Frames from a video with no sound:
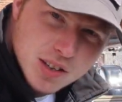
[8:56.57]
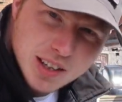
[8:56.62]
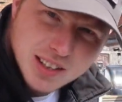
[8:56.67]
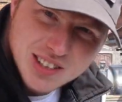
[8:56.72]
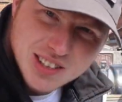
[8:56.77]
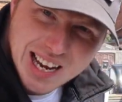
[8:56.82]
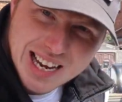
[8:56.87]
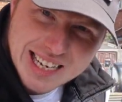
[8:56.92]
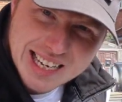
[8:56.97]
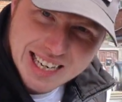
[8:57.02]
are
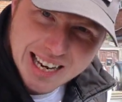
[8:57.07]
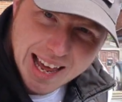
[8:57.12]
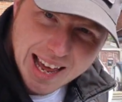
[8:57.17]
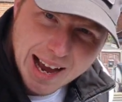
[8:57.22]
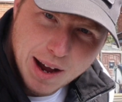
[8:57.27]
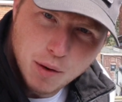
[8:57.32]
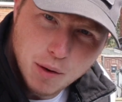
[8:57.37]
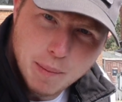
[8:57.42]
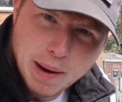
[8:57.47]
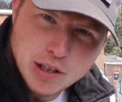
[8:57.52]
taken
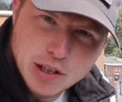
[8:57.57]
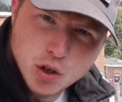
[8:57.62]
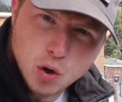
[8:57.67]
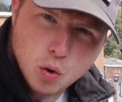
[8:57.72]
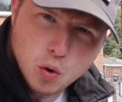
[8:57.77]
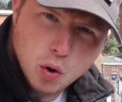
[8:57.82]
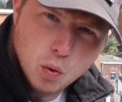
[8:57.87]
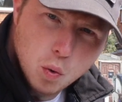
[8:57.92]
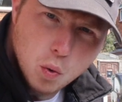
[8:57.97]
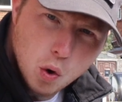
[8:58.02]
out, make sure
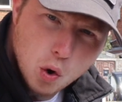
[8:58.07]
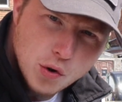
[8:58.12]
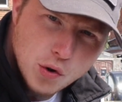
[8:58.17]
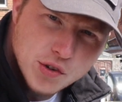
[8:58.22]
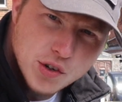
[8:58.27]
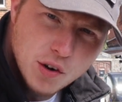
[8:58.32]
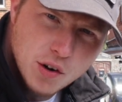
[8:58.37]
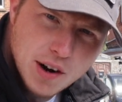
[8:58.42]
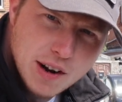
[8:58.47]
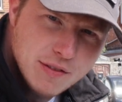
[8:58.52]
all the
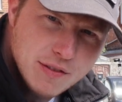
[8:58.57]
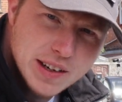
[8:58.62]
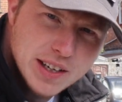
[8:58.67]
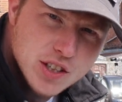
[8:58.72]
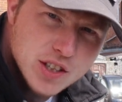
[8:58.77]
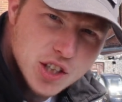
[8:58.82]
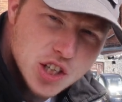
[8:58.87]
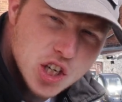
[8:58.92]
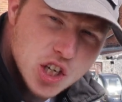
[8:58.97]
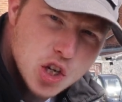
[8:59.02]
water, anything
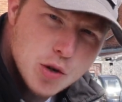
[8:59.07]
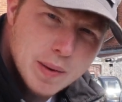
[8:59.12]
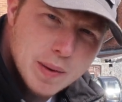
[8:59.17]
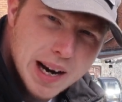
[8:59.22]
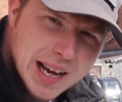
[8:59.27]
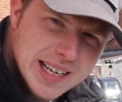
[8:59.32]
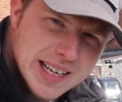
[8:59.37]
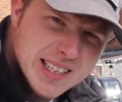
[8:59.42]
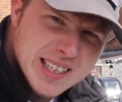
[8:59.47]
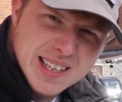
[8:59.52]
that's
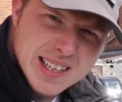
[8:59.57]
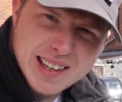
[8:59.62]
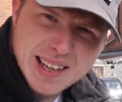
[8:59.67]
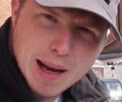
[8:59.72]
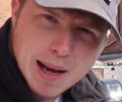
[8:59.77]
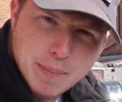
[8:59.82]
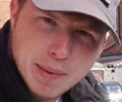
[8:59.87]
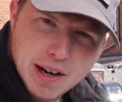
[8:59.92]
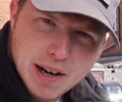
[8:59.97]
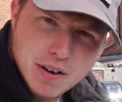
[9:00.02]
accumulated in
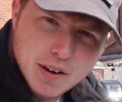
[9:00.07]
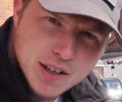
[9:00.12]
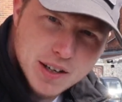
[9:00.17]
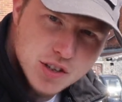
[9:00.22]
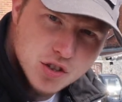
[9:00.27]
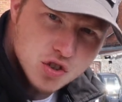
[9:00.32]
that period is